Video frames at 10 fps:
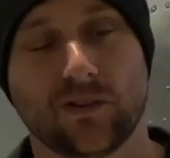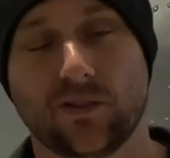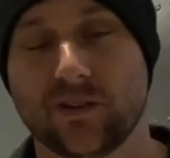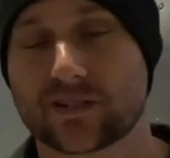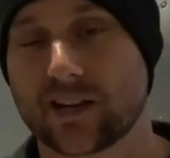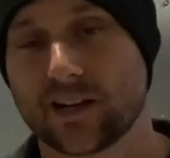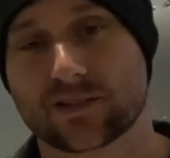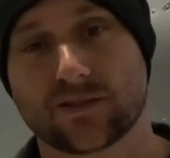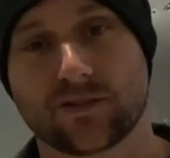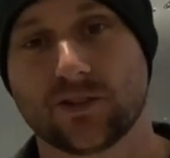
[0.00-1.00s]
these
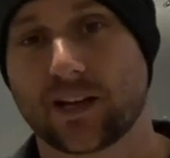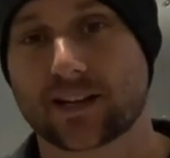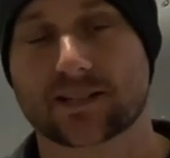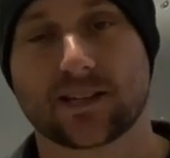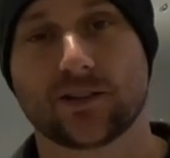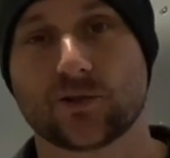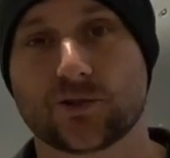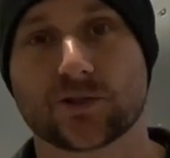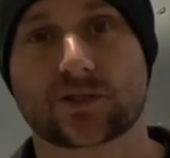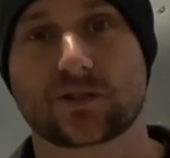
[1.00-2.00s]
guys, like I say, are
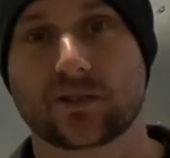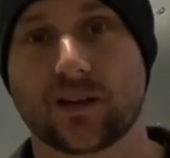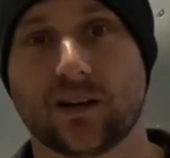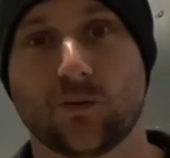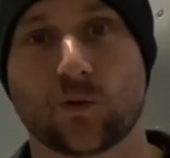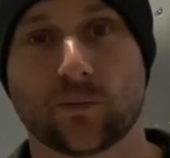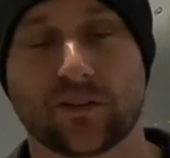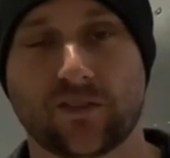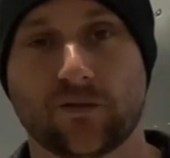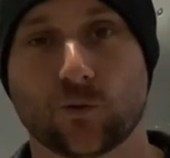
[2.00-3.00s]
just one of my
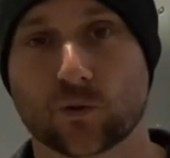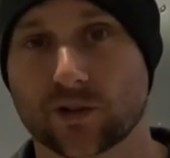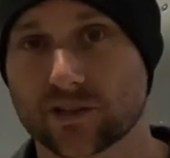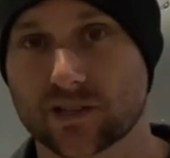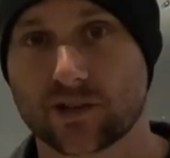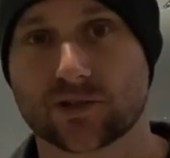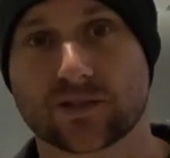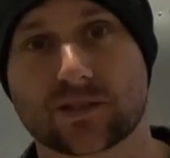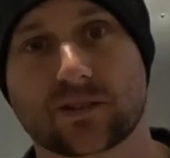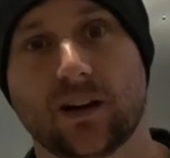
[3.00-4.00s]
favorite
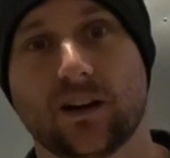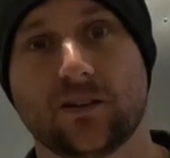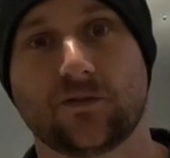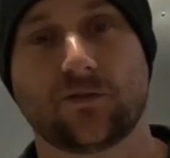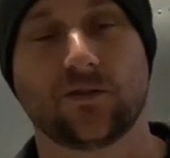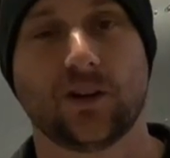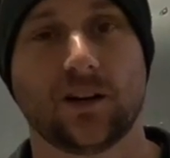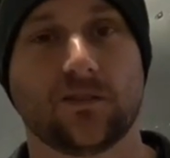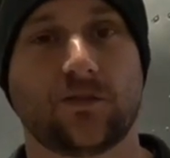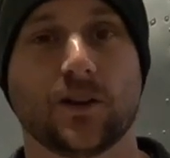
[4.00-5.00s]
organizations. I've
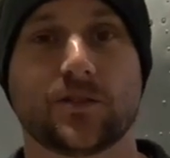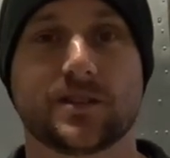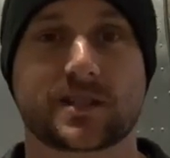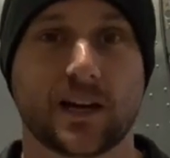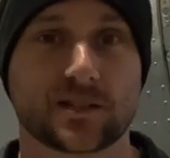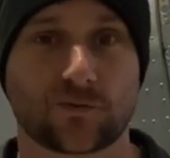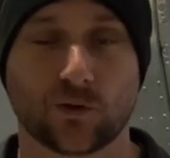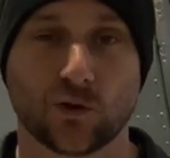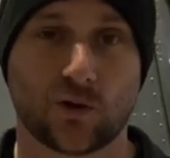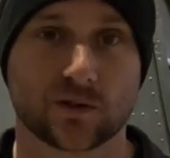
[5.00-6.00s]
followed these guys for
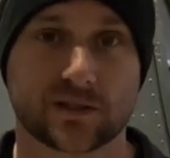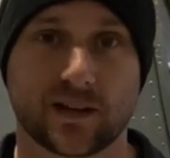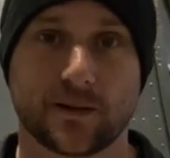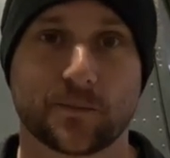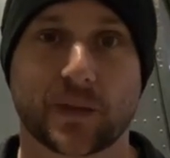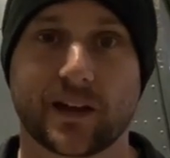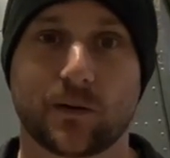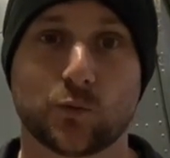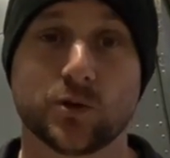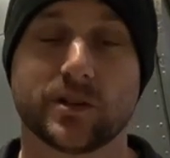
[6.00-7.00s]
a long time, and
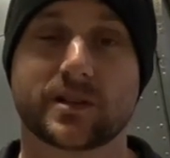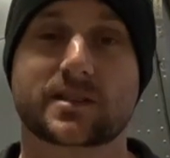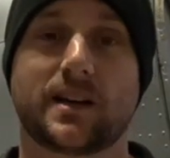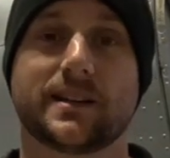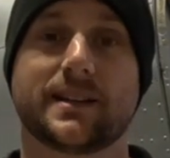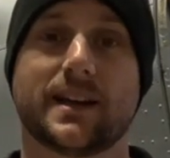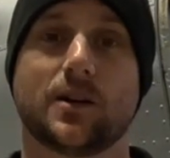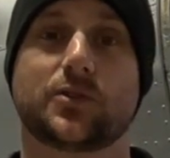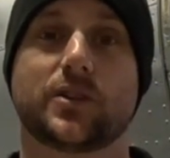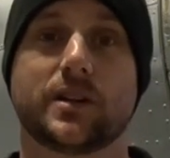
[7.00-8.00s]
I'm really excited
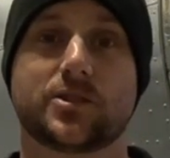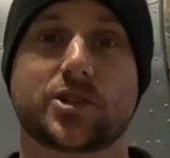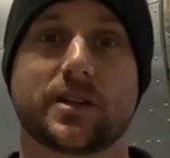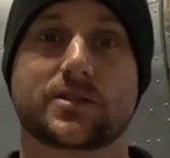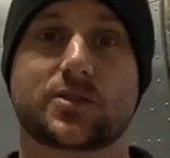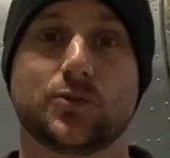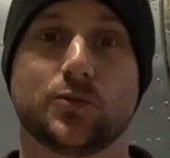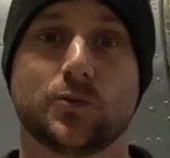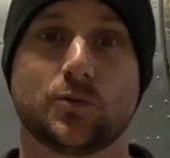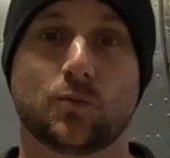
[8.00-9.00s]
now to get a chance
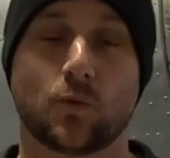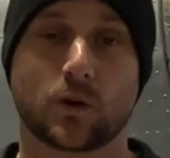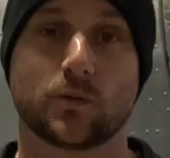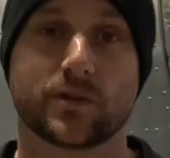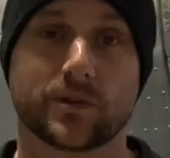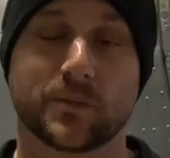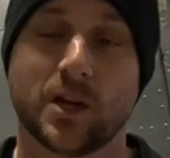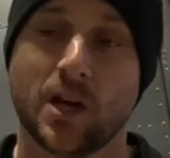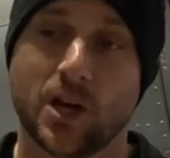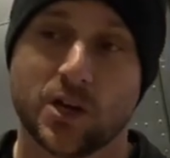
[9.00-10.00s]
to work with them.
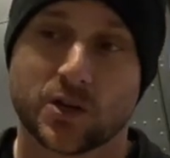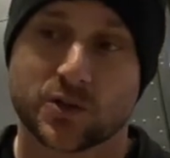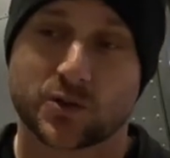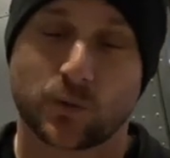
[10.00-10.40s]
So